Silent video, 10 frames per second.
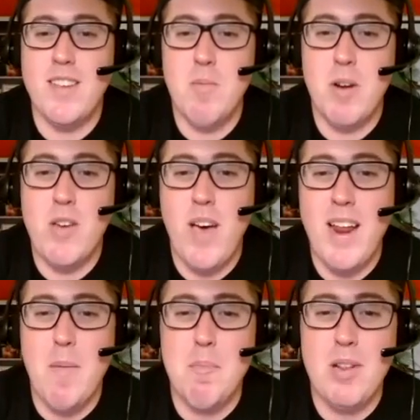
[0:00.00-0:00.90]
going to bring you
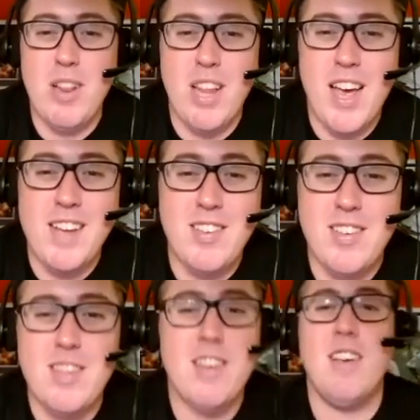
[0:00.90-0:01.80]
at
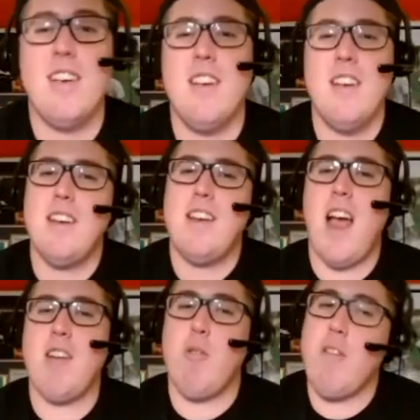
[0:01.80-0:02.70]
plus
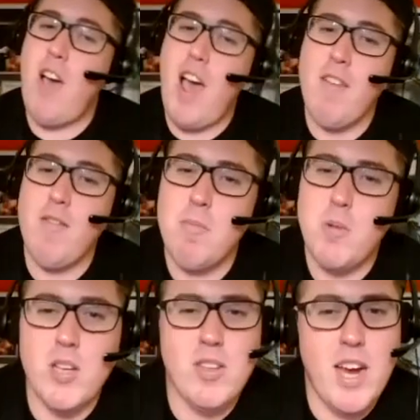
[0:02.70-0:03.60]
925.
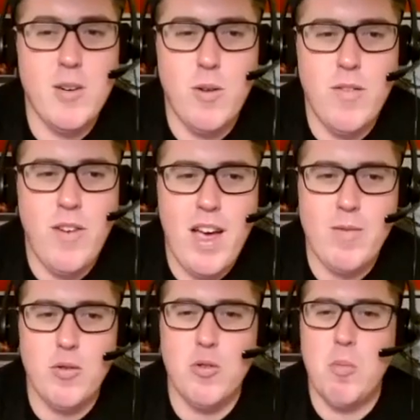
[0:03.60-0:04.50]
Plus 925.
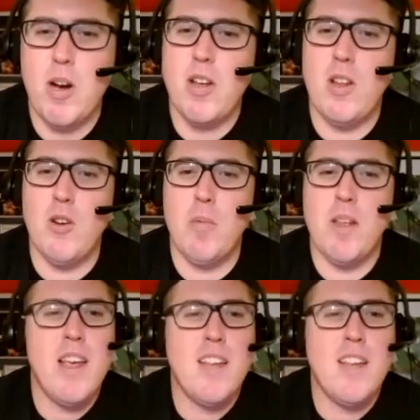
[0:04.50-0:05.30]
So sprinkle a little bit,